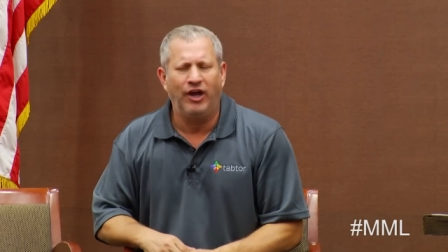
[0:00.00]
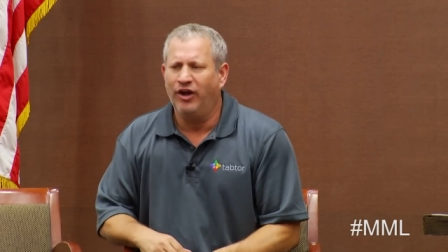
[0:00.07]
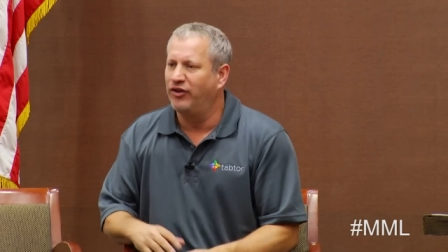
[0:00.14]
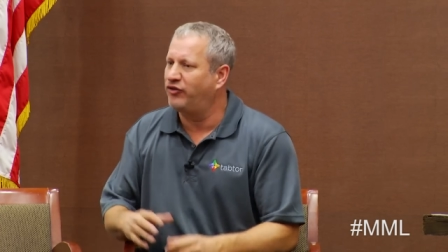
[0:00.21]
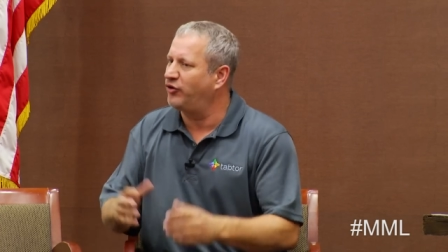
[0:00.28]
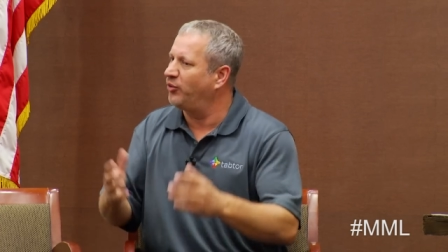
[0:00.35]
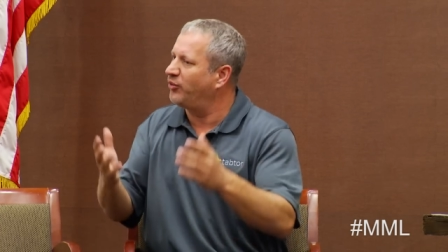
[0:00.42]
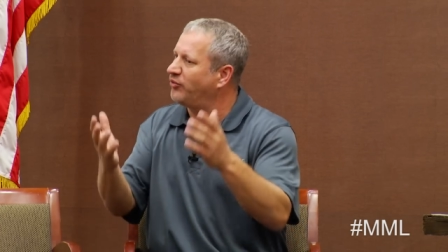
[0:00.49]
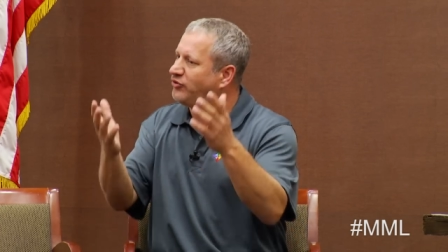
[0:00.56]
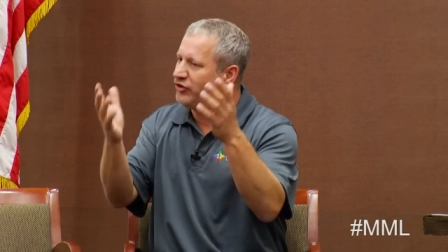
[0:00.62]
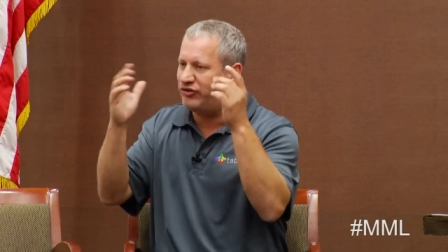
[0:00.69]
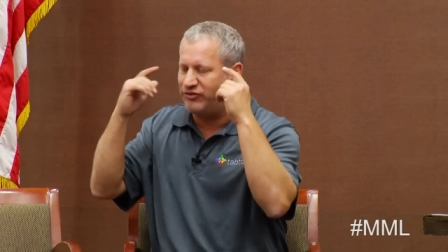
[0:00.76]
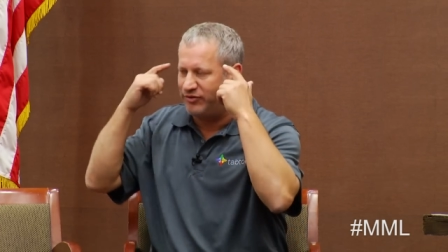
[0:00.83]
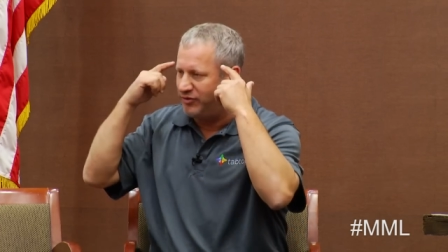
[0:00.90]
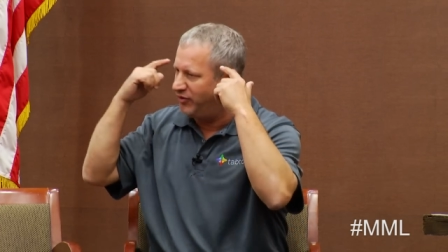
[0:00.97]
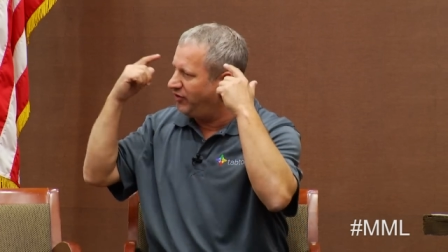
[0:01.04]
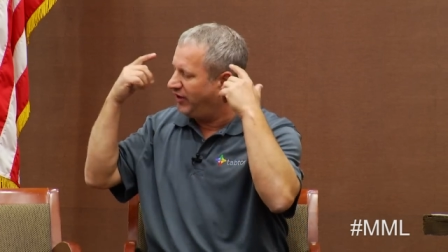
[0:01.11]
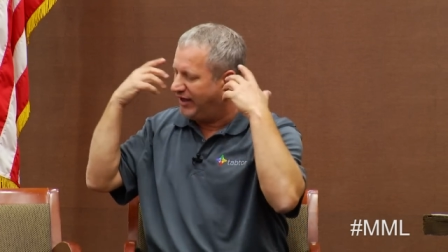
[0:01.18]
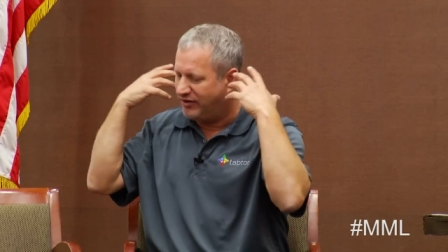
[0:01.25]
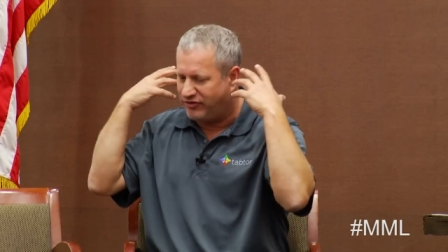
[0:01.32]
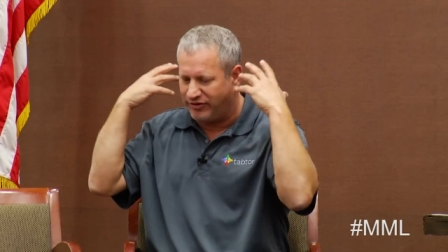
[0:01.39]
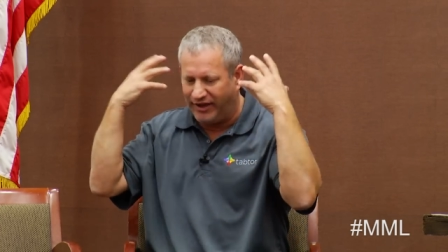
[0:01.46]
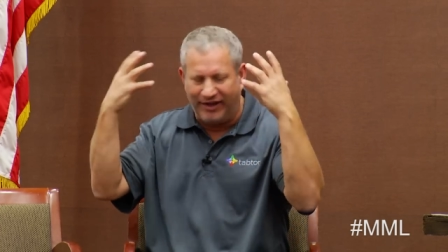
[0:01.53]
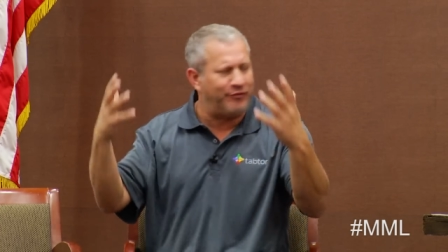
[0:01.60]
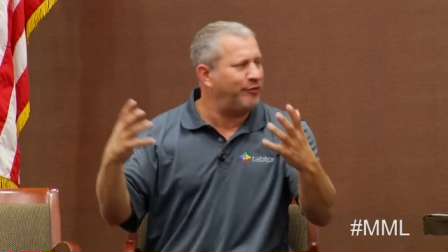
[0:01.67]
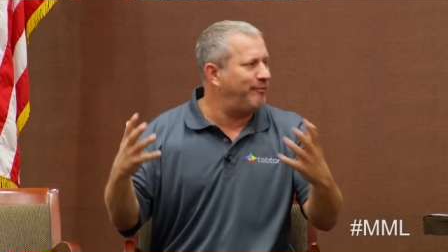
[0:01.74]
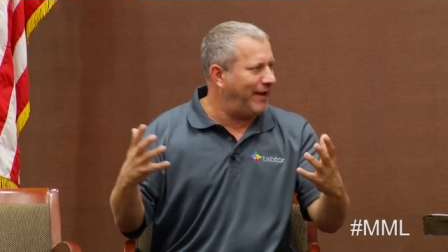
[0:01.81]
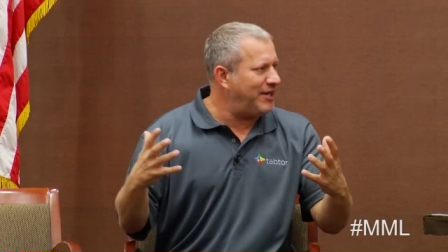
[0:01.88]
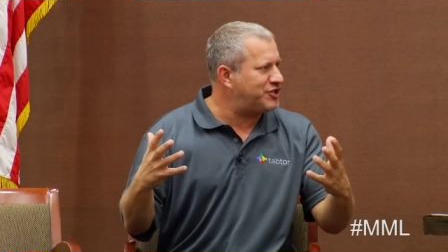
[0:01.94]
So just it's
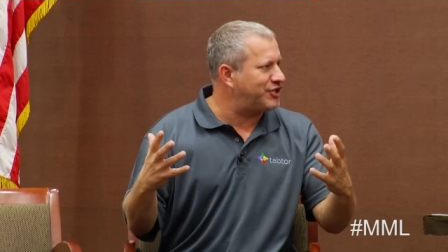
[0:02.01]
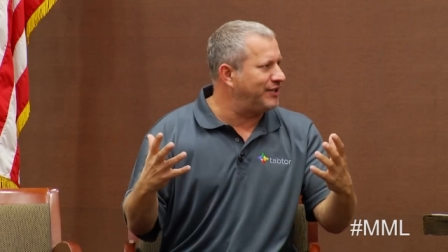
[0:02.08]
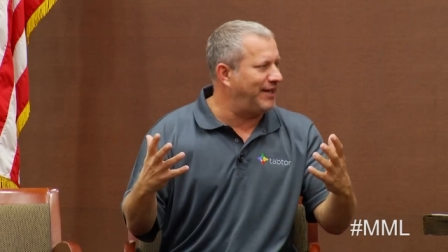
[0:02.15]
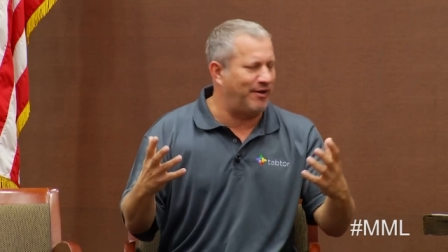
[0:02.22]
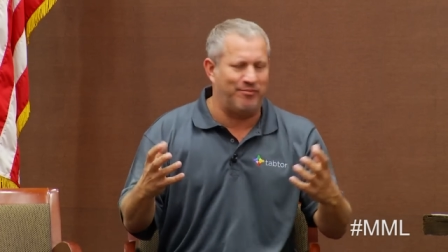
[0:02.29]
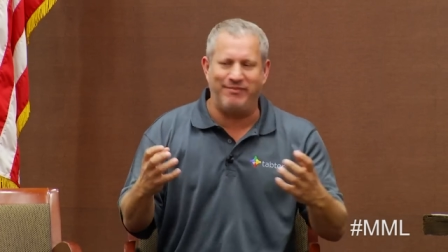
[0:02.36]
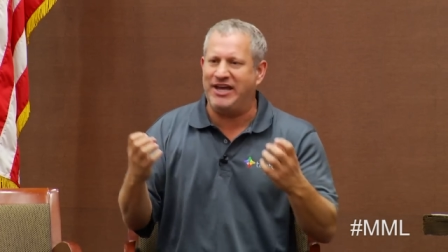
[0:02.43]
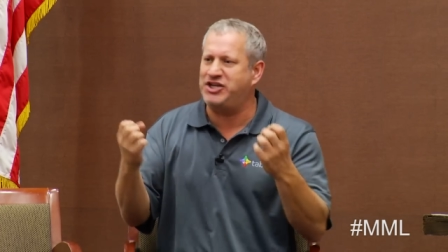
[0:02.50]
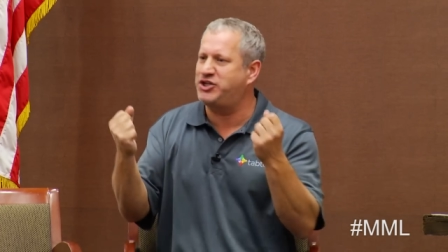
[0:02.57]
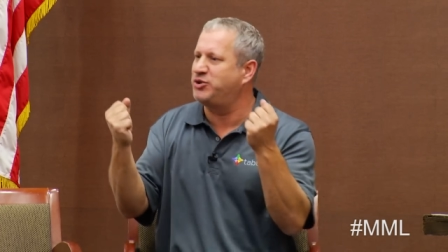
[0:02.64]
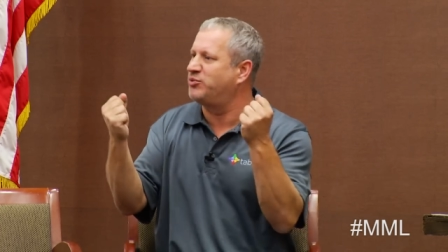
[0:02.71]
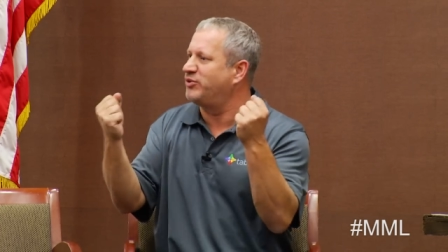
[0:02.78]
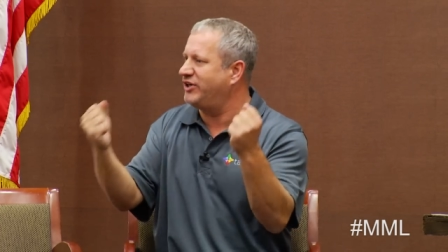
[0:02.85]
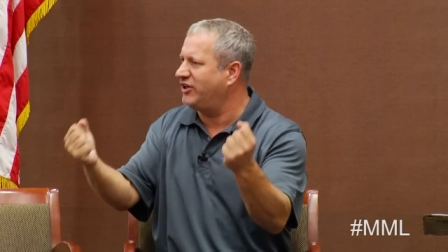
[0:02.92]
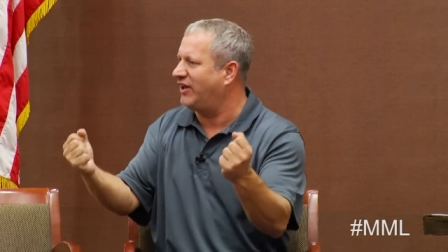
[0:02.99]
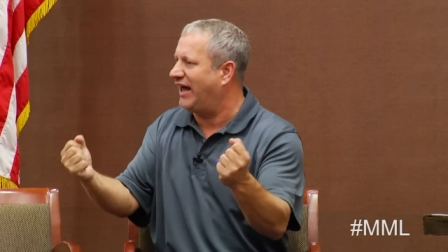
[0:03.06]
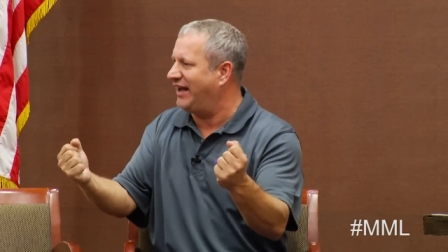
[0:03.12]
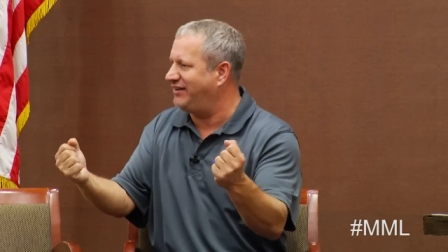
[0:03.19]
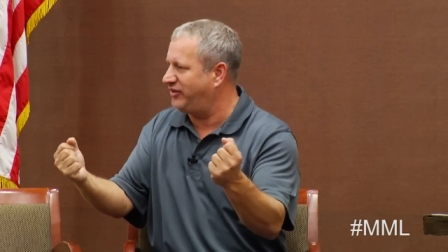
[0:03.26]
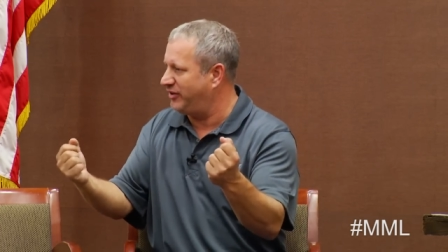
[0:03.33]
information that makes you realize,